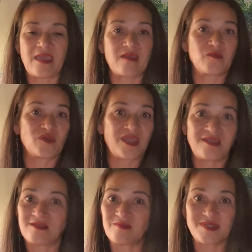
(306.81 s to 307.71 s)
animal
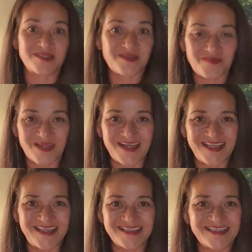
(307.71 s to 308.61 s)
kingdom is a
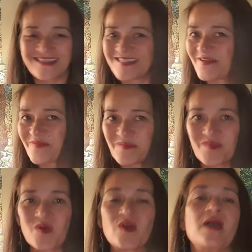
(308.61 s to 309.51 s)
completely different
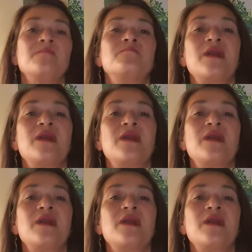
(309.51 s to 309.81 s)
ballgame.